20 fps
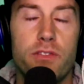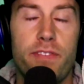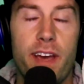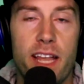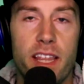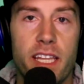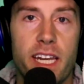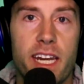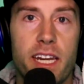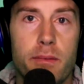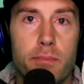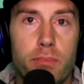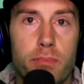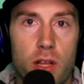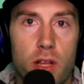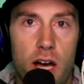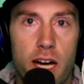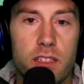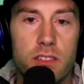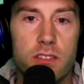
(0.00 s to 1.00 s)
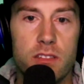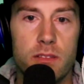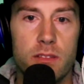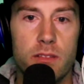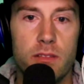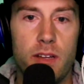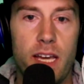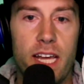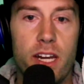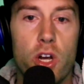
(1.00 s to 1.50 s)
validating blocks
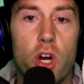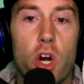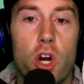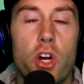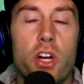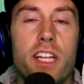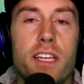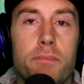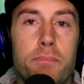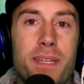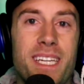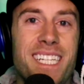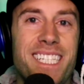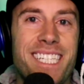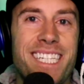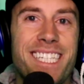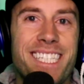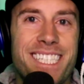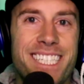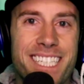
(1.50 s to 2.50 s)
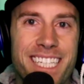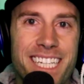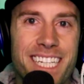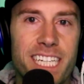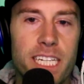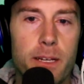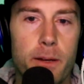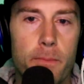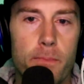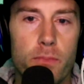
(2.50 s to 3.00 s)
and earning
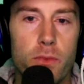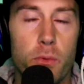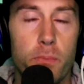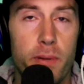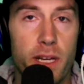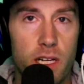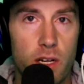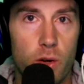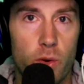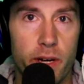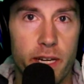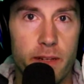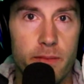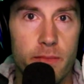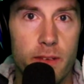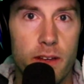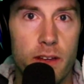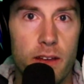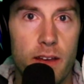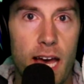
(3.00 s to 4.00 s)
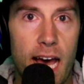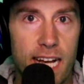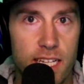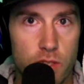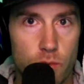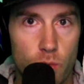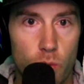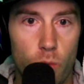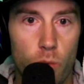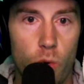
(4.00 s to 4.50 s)
BTC, or Bitcoin, as
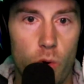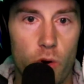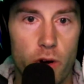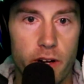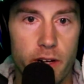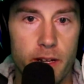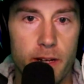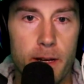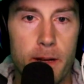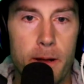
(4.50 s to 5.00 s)
a reward.